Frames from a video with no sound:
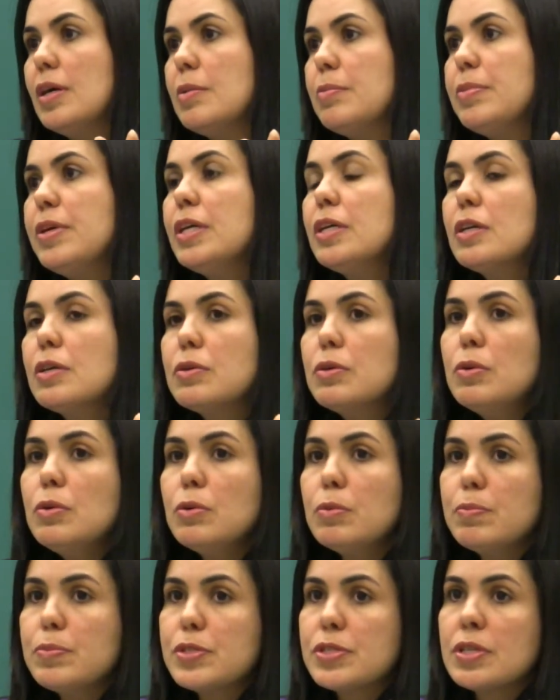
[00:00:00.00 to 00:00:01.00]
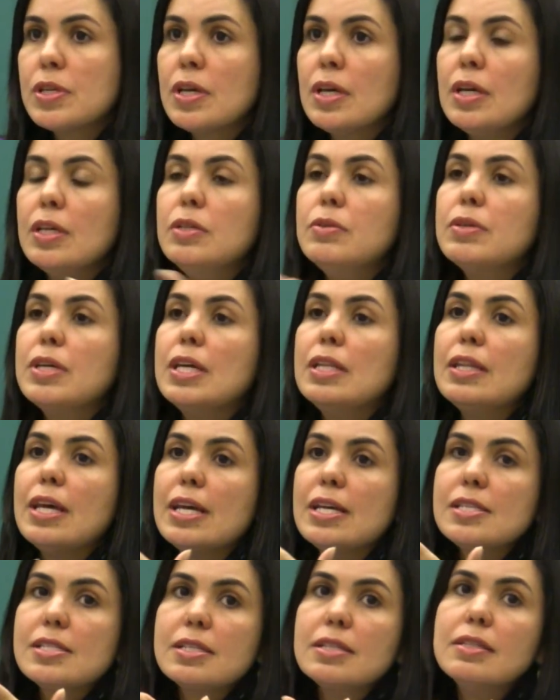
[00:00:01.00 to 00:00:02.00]
big groups, you can
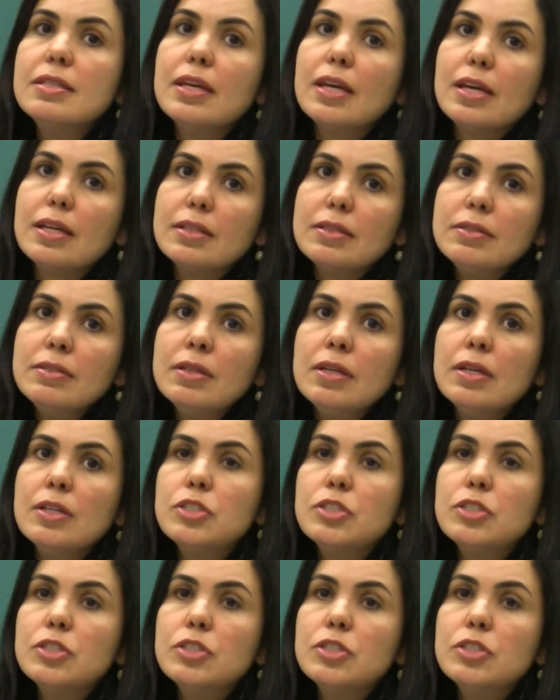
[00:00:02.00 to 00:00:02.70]
ask them